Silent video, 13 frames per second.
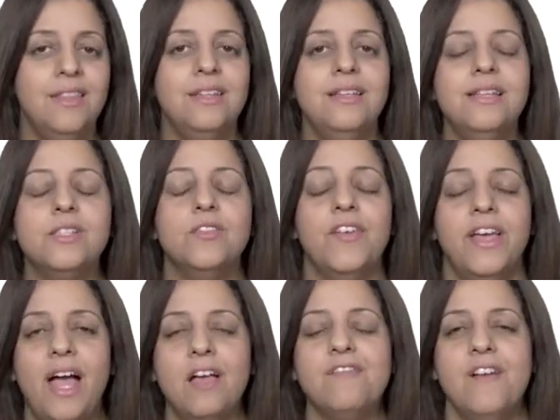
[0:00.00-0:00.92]
The list of
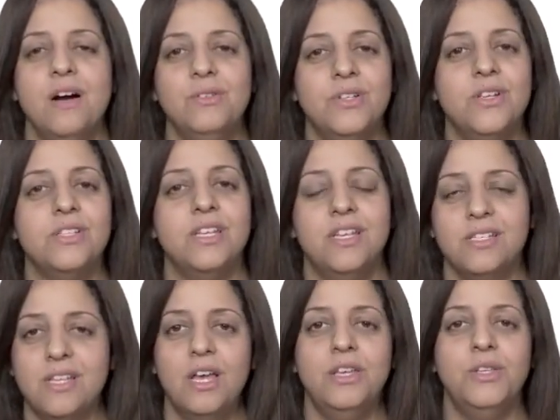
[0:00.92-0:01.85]
A I founders
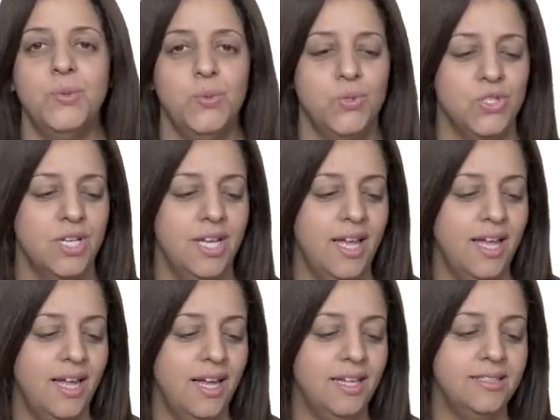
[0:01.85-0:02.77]
is huge.
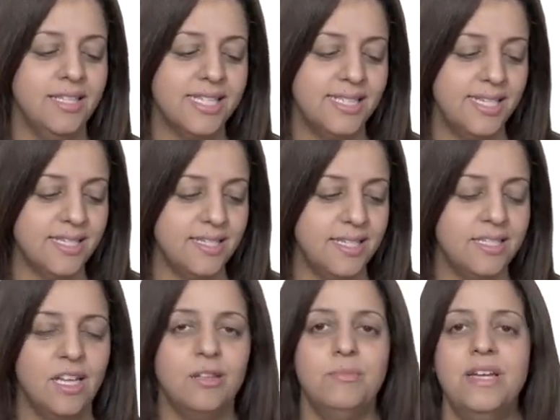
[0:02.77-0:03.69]
Uh, this list is
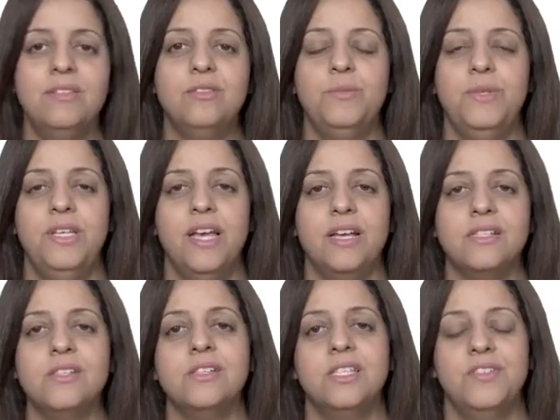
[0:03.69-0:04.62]
not meant to be
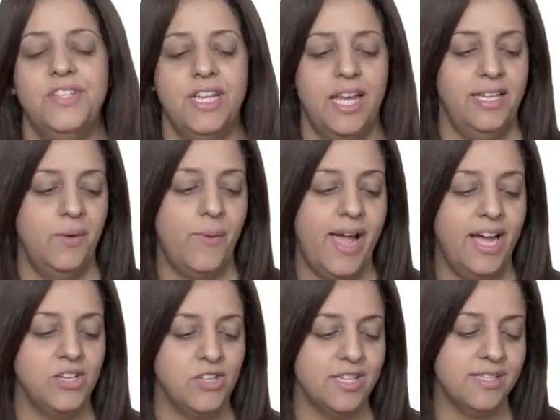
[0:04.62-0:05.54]
exhaustive in any way.
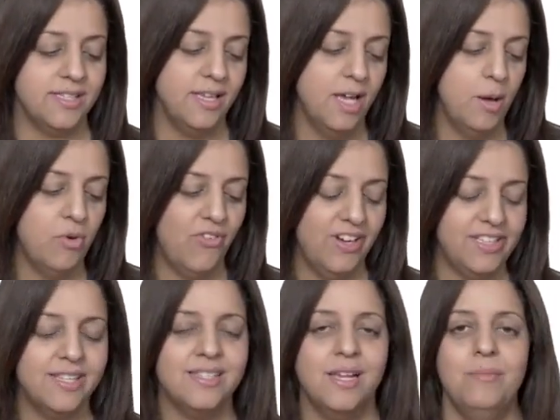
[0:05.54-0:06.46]
I just
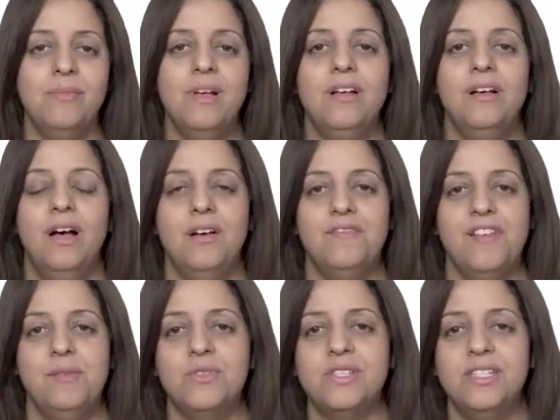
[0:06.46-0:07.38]
provided some uh,
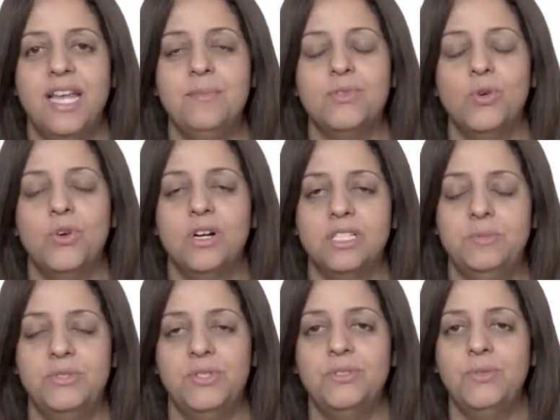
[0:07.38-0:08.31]
famous names who
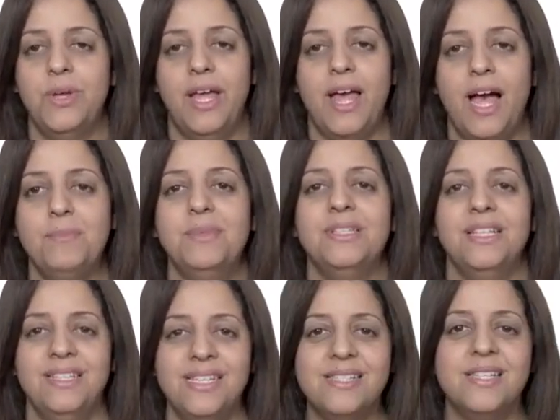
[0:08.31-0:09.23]
contributed to A I, but the
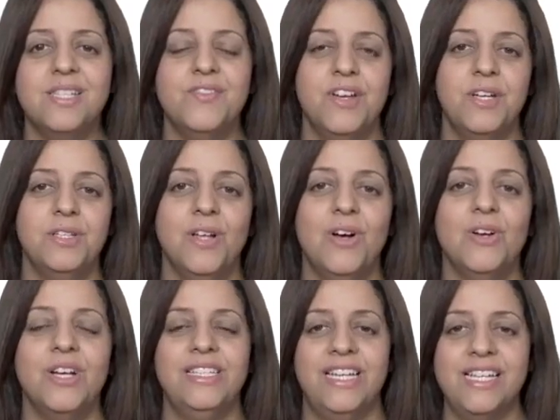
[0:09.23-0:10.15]
list is very
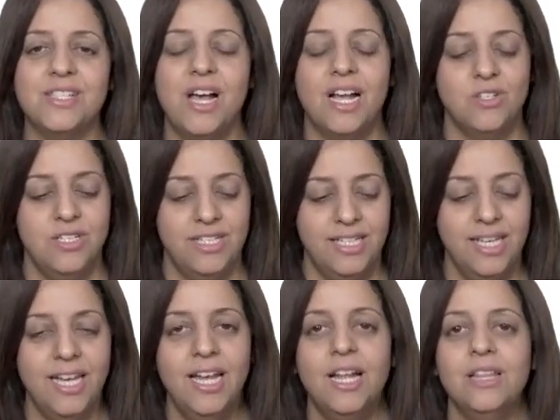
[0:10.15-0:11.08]
long, and it's
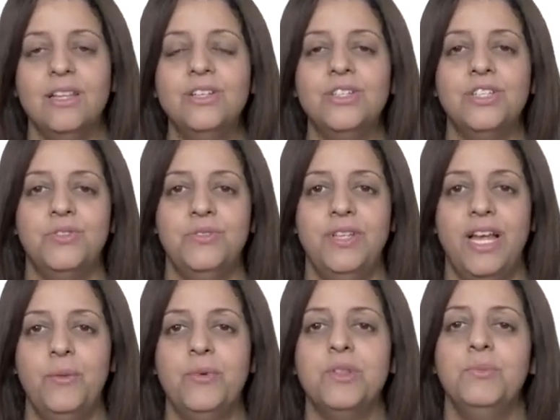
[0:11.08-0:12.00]
actually longer
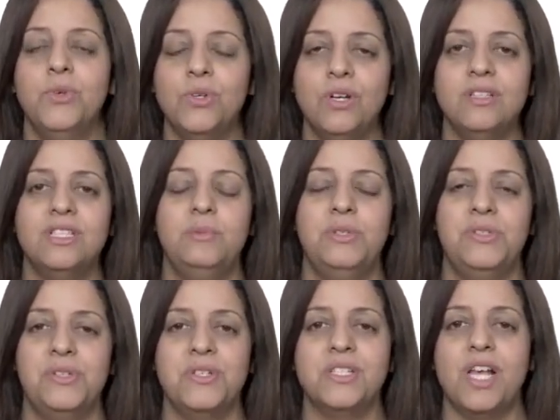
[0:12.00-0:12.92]
today with more
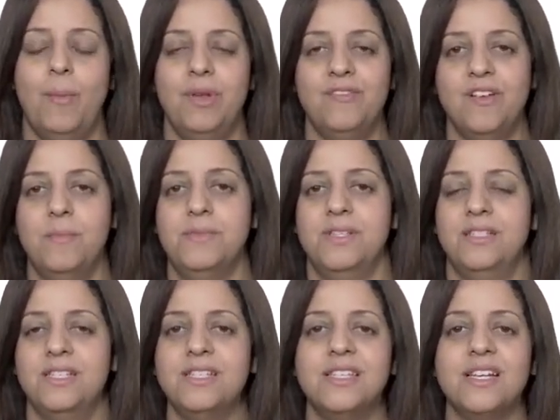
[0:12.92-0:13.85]
contributors coming from
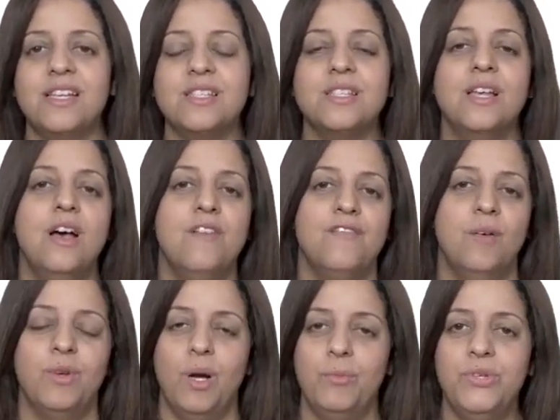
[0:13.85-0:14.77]
statistics,
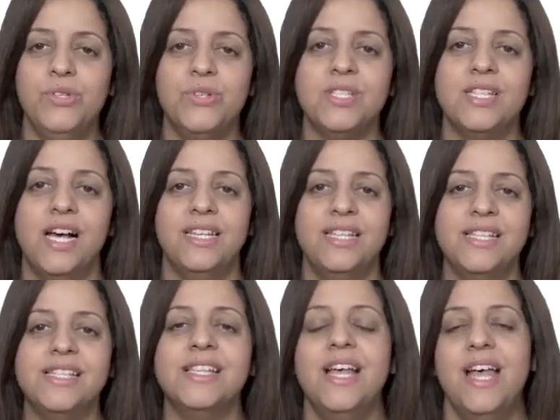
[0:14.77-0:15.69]
from computer
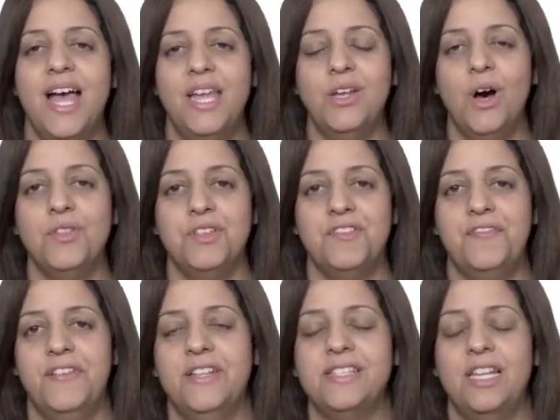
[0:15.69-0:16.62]
science, and other
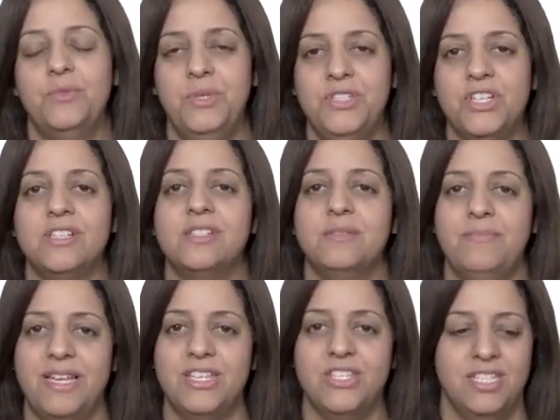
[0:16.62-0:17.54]
fields that we just
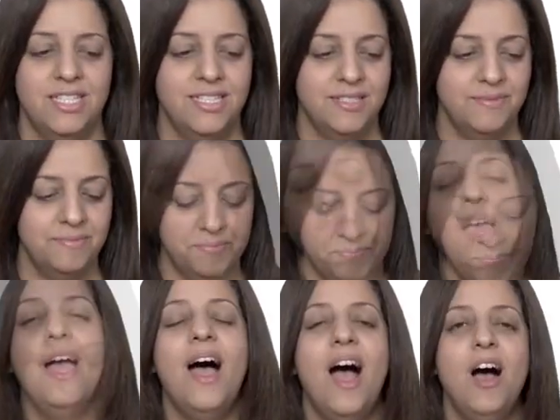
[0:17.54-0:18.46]
mentioned.
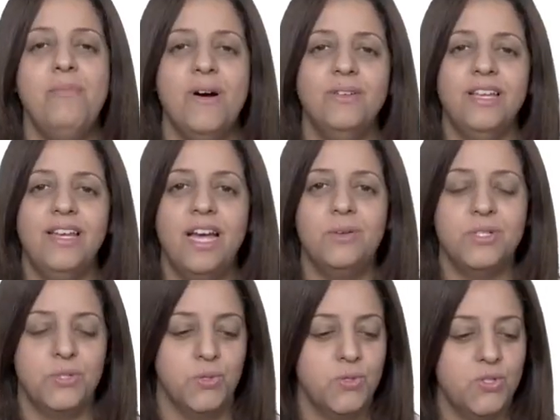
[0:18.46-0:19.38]
How about A I
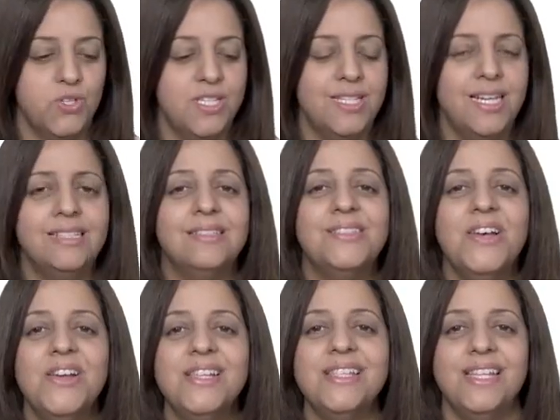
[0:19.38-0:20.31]
resources? There are
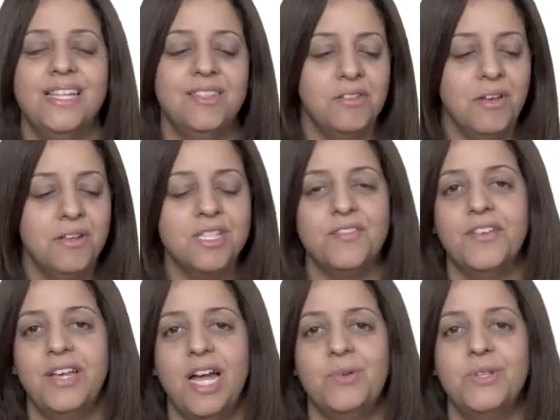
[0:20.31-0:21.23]
tons and tons of
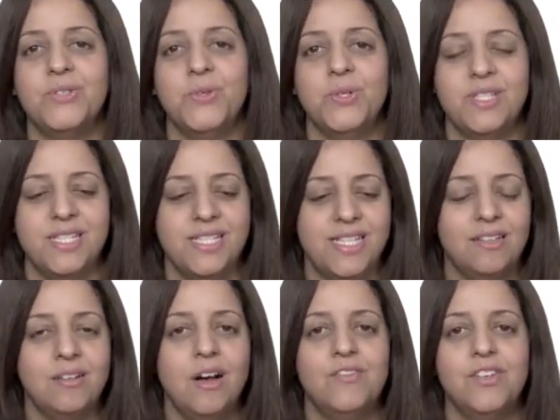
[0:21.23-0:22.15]
A I resources
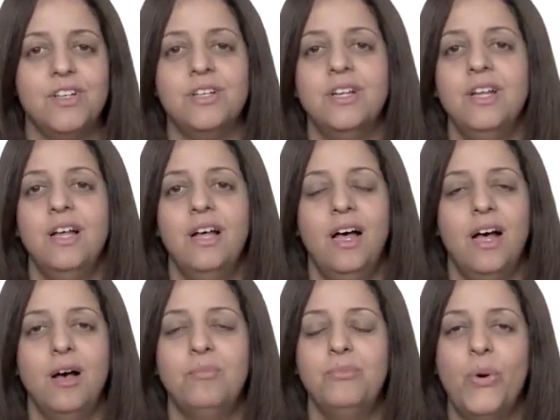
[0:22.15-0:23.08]
that cover
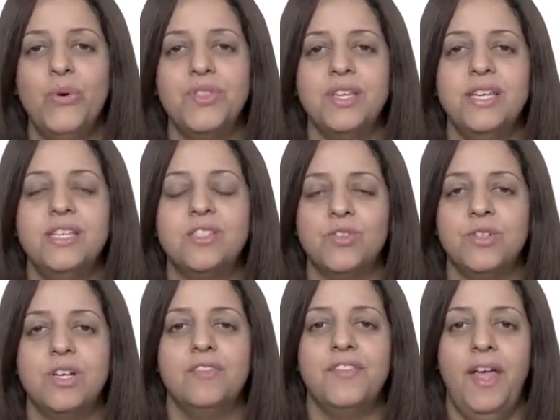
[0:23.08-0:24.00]
uh, both the
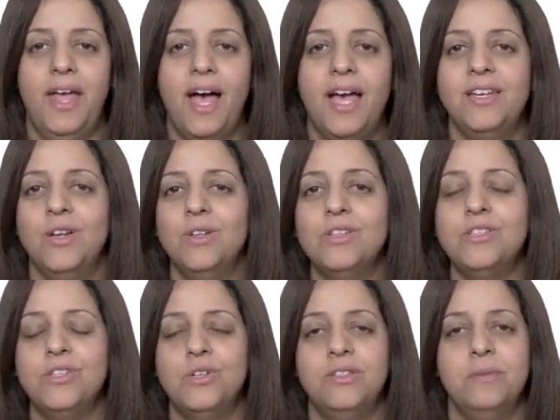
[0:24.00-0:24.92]
history of A I and
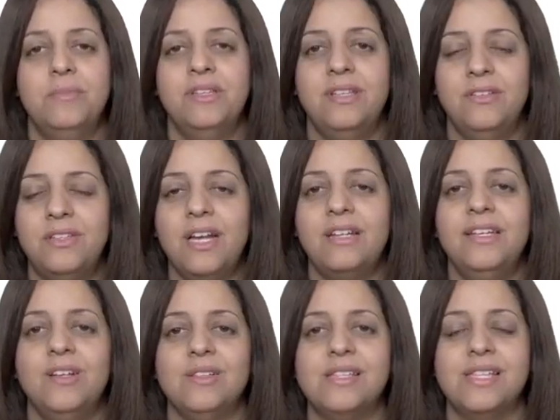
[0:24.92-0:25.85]
also the, the
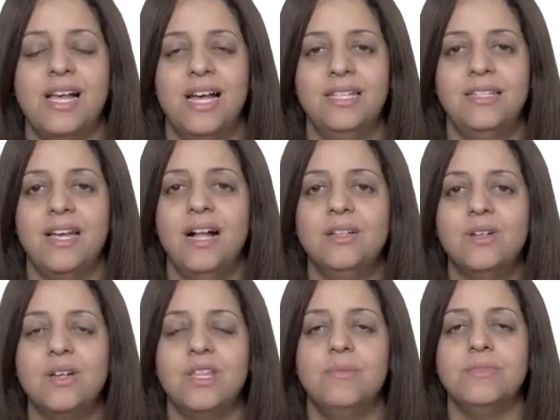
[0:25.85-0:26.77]
technical side, the
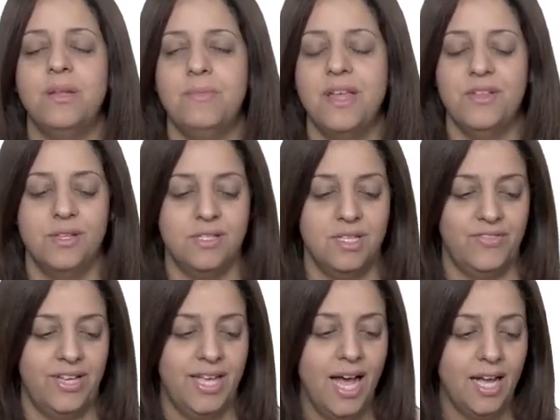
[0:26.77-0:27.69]
algorithms and methods
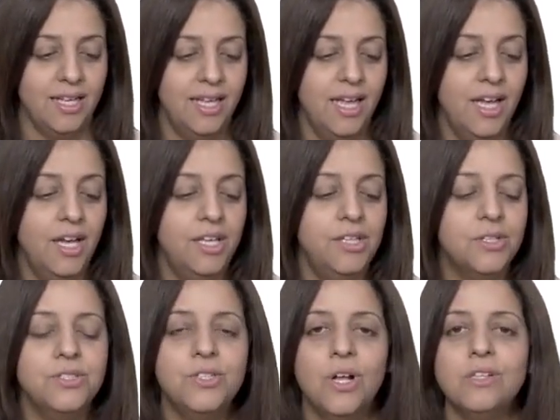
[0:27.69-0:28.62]
of A I. You
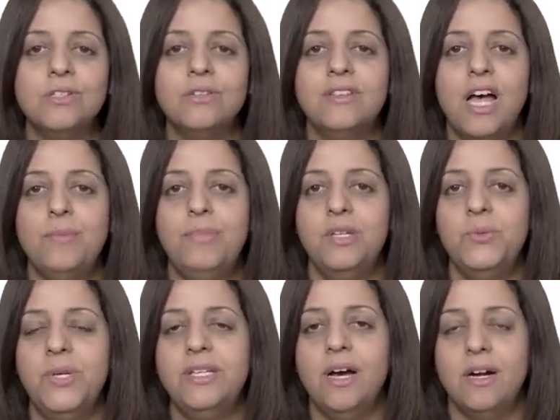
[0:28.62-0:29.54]
could also tap and
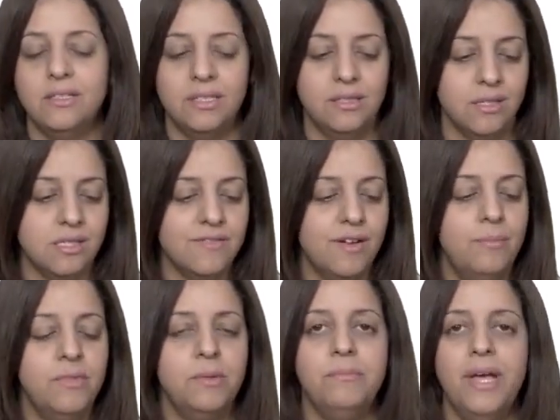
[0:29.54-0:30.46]
read articles
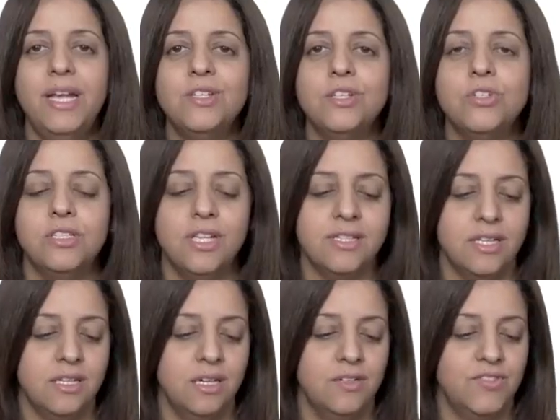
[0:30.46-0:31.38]
from the major journals
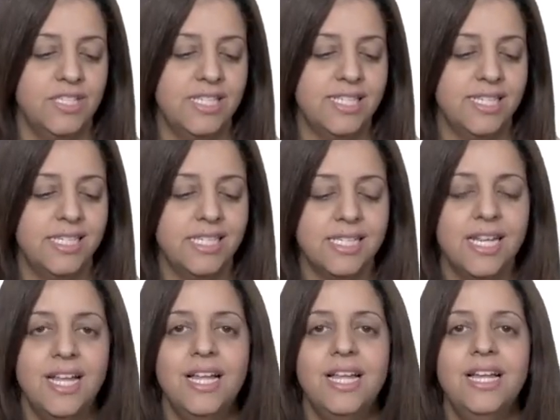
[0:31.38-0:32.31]
and conferences,
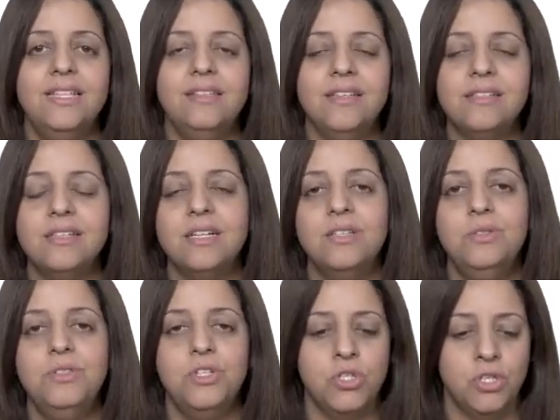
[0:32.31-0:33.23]
and this
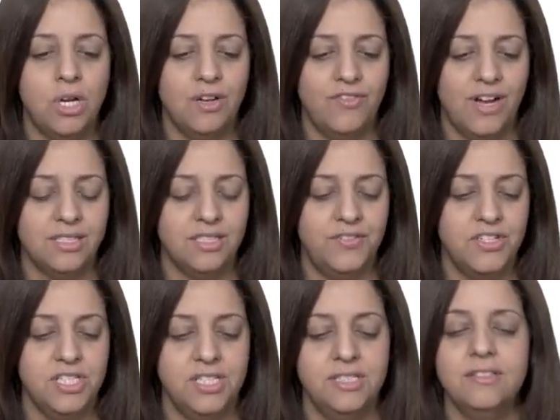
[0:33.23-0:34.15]
includes the Journal of
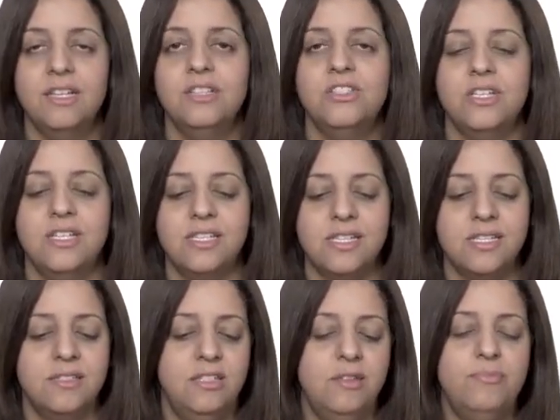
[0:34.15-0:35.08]
Artificial
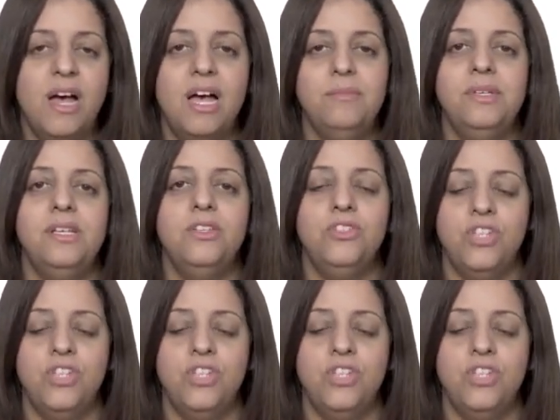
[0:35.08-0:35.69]
Intelligence, T P A M I,